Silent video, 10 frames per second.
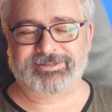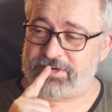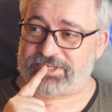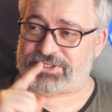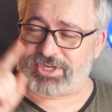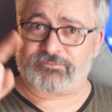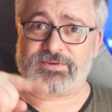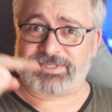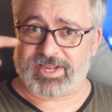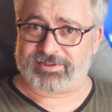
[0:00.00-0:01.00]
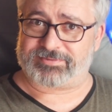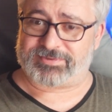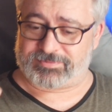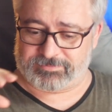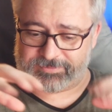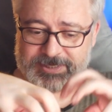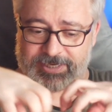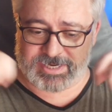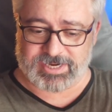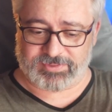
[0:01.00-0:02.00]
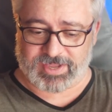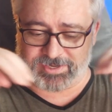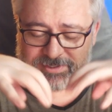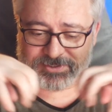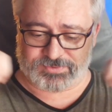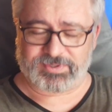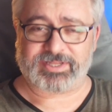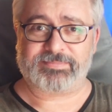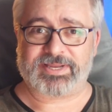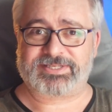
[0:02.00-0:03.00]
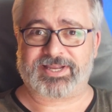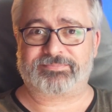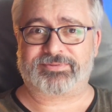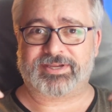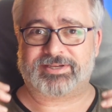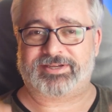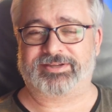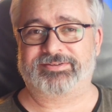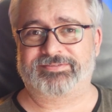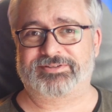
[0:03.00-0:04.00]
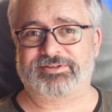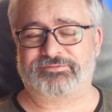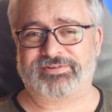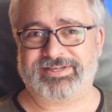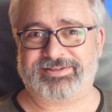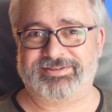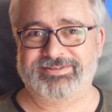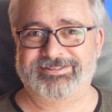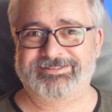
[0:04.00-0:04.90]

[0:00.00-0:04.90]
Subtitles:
Which, if you start digging into that, is a really messed up thing to feel.